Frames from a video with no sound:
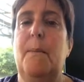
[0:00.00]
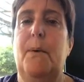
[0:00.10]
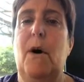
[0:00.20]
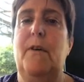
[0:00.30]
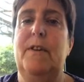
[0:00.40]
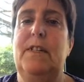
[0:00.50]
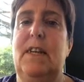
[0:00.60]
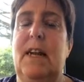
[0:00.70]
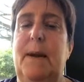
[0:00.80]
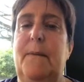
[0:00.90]
but
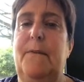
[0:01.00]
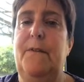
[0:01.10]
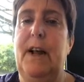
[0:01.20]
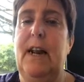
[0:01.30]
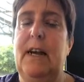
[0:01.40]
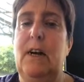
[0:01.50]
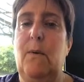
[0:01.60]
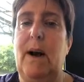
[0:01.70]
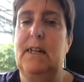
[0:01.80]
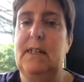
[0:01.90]
obviously feeling
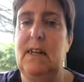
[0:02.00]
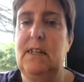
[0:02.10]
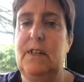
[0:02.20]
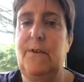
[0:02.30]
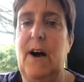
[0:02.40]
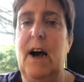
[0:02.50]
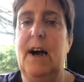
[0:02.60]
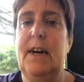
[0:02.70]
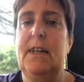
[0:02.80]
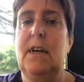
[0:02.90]
quite
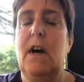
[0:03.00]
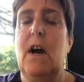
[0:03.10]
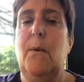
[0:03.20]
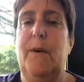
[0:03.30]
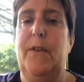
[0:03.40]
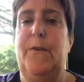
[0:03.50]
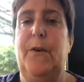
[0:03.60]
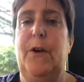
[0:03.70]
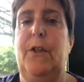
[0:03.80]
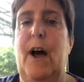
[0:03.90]
satisfied with the
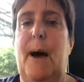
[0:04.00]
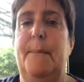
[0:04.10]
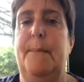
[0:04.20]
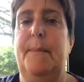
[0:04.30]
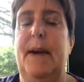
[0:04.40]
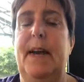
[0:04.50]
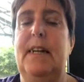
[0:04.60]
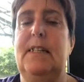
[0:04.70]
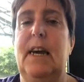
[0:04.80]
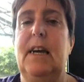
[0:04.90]
food that I'm
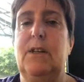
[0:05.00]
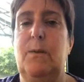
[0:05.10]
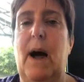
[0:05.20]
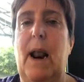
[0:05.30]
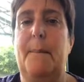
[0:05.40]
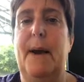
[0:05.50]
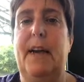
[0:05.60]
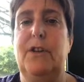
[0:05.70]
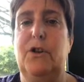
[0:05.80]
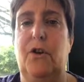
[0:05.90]
eating as well, and
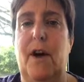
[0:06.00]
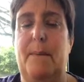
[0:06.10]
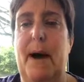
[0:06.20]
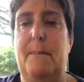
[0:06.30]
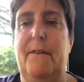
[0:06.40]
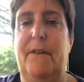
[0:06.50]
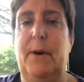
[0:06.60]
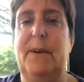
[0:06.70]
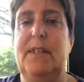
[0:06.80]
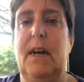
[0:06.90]
making sure that I'm getting my
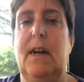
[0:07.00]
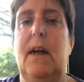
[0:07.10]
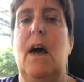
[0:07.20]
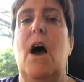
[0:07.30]
fluids in,